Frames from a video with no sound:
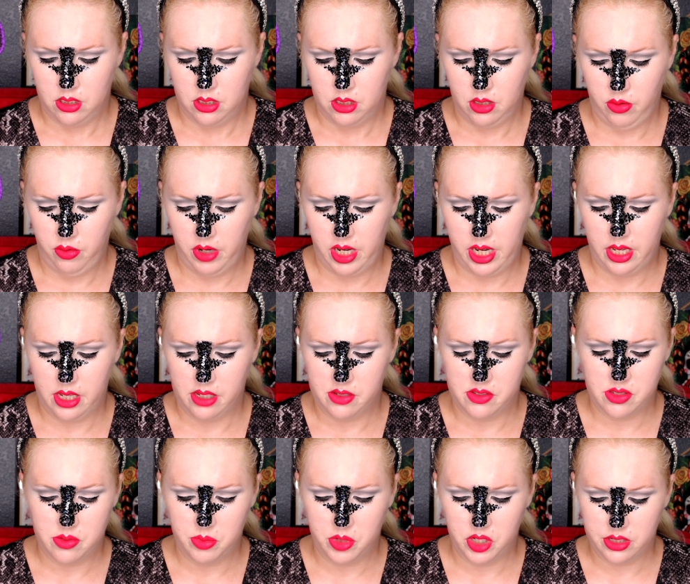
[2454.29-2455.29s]
All right, I
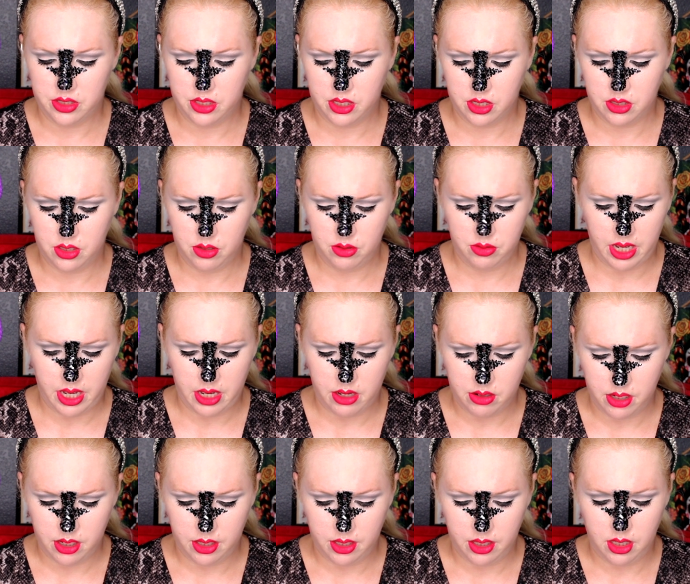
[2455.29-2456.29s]
smeared the glue
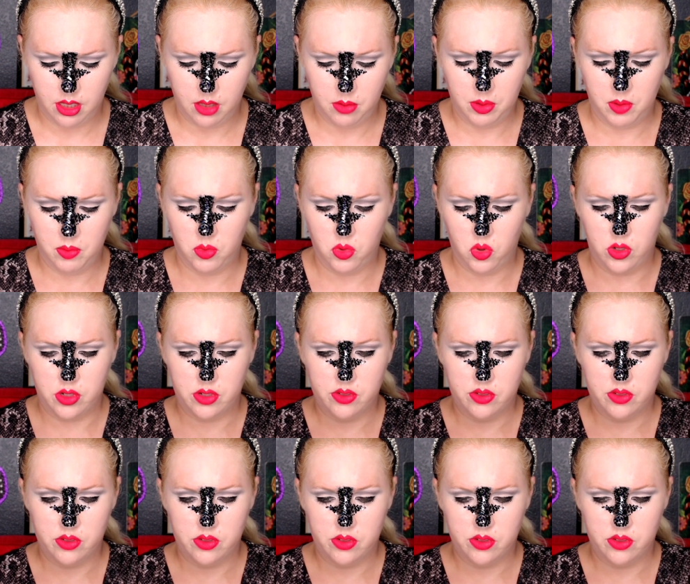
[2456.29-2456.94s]
out a little bit more,